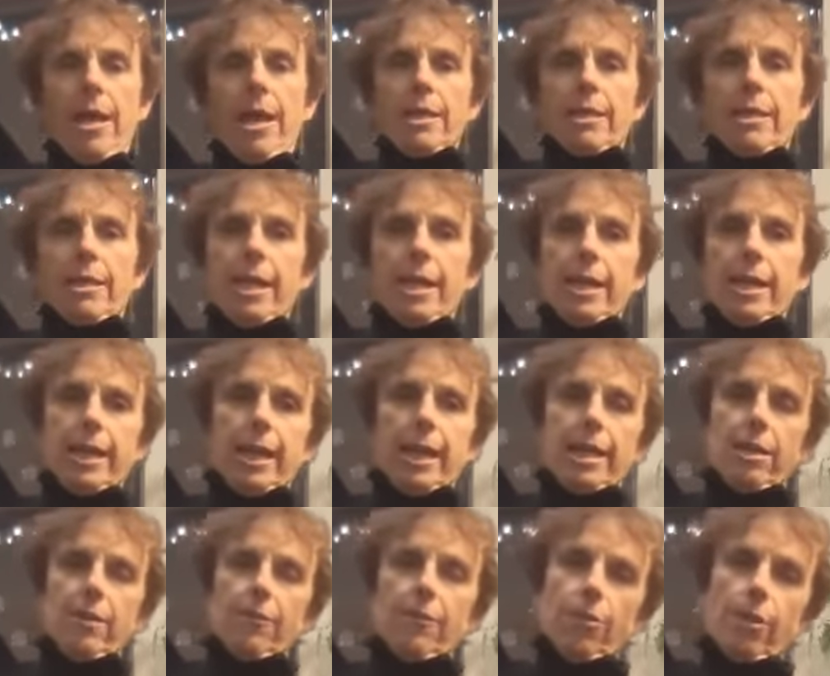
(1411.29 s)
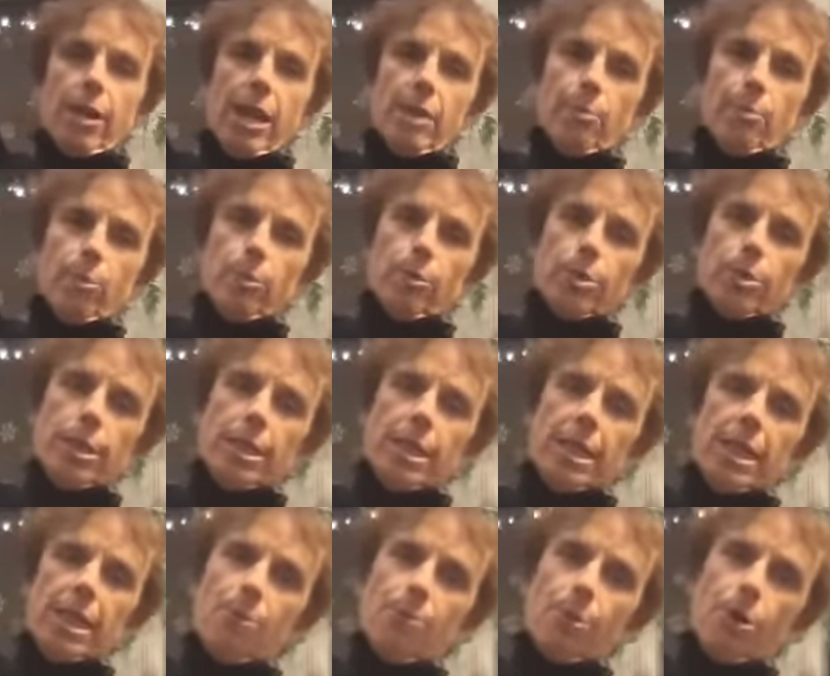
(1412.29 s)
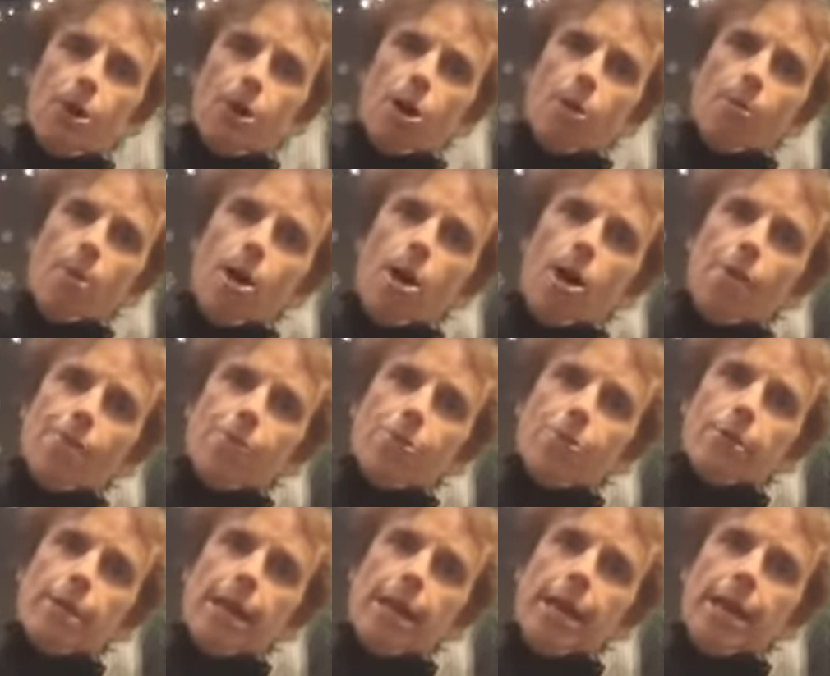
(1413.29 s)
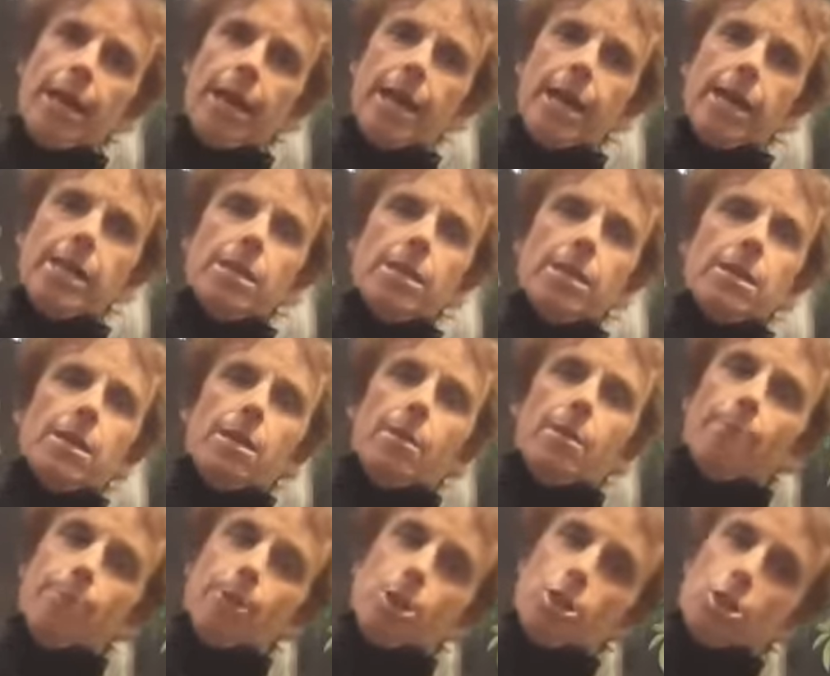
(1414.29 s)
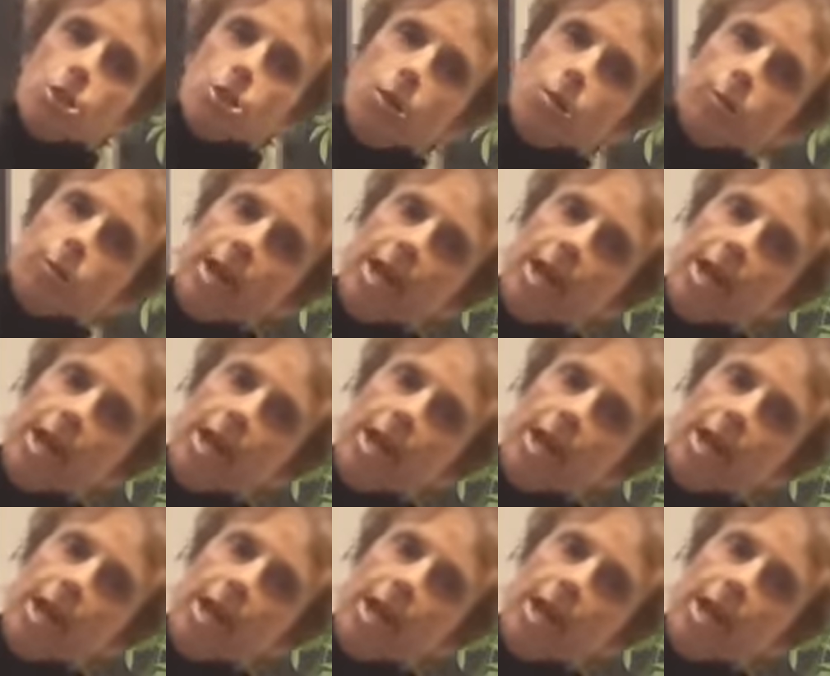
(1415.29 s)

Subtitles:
And then again, if you're able to keep the arm off, you can, but you don't